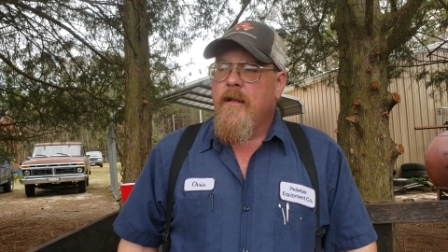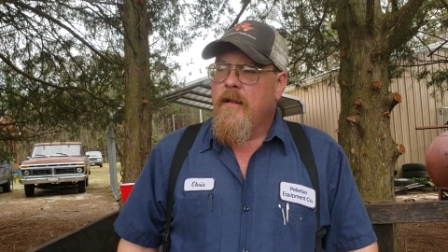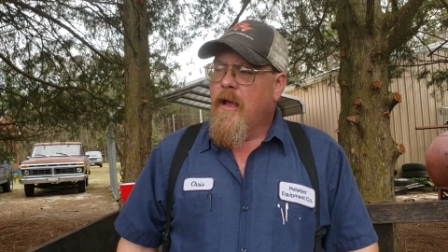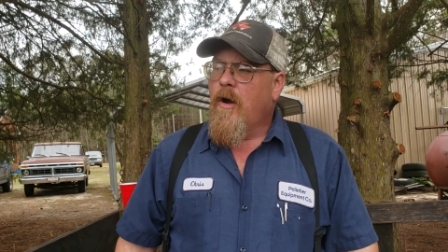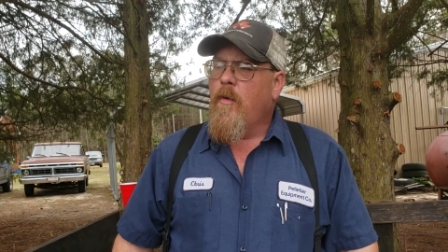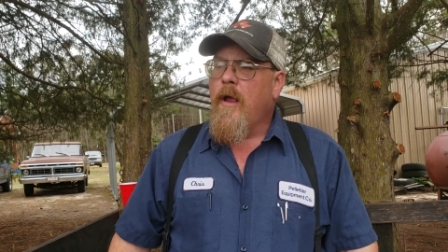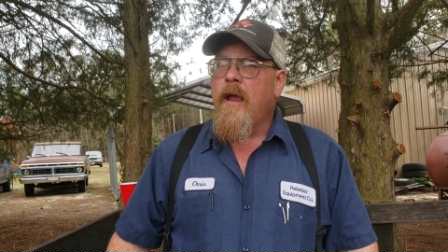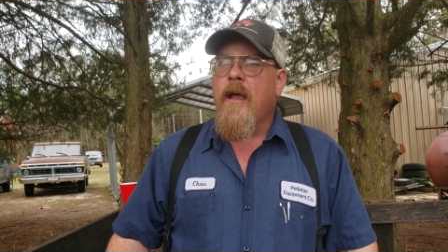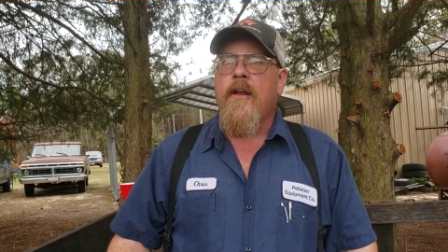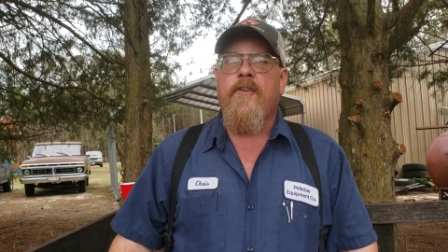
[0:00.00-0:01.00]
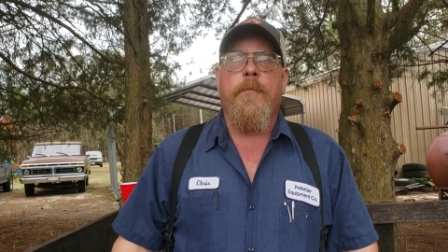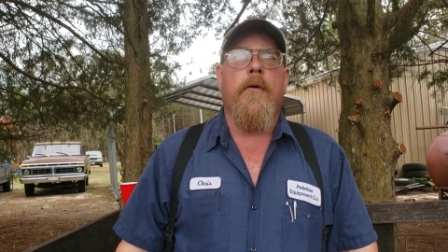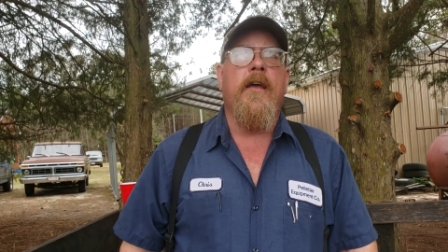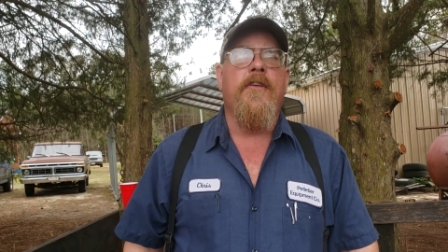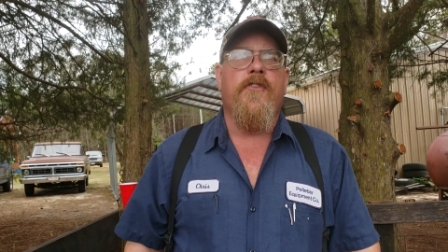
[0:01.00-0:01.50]
The old heritage
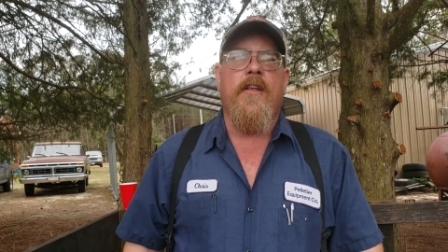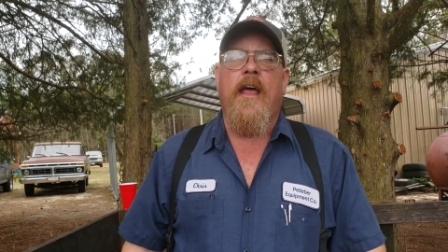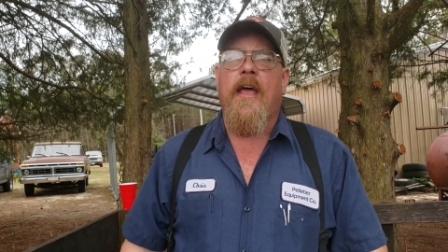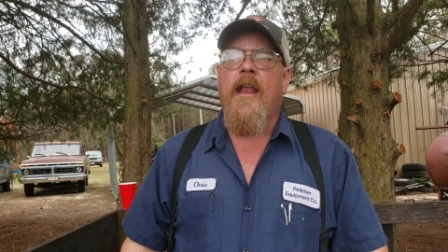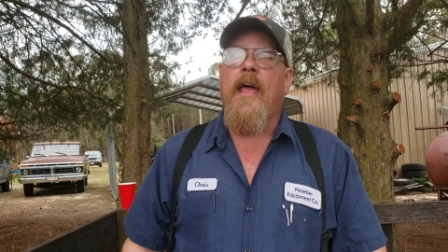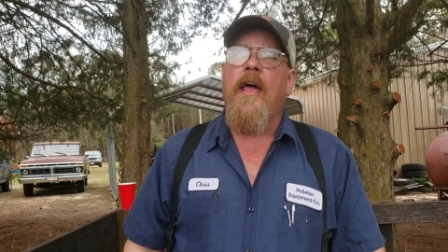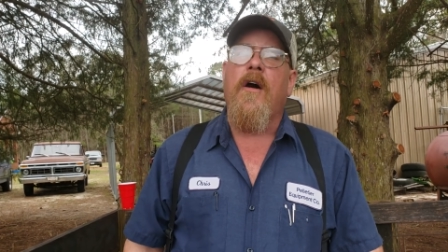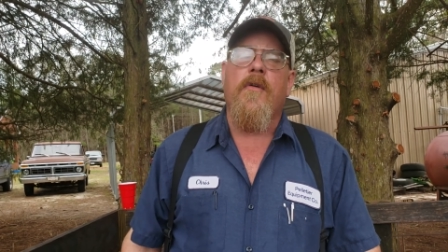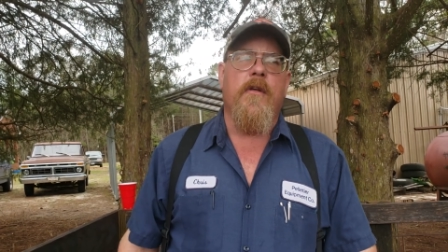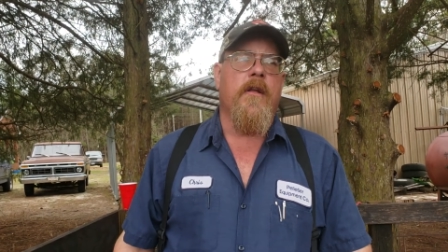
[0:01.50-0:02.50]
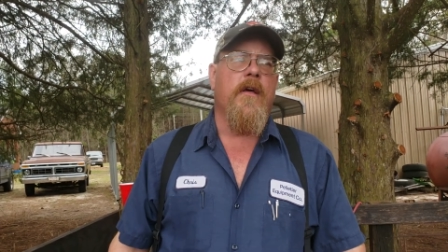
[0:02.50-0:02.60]
breeds are dying out.